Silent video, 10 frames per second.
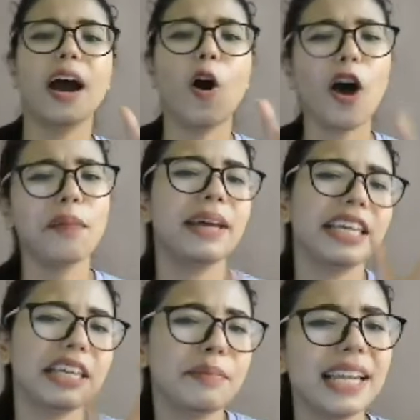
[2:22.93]
Or
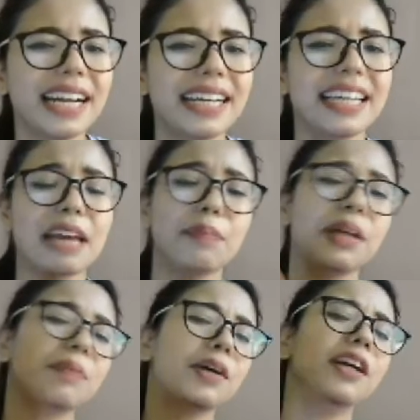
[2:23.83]
my email ID can
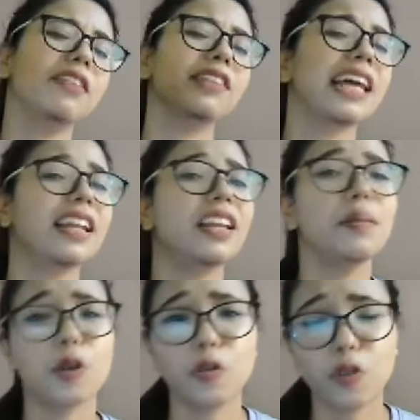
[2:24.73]
be paired with any
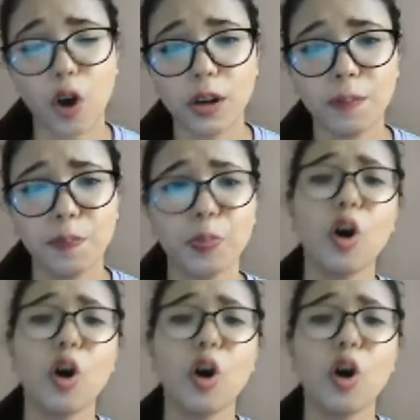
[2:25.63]
number of column,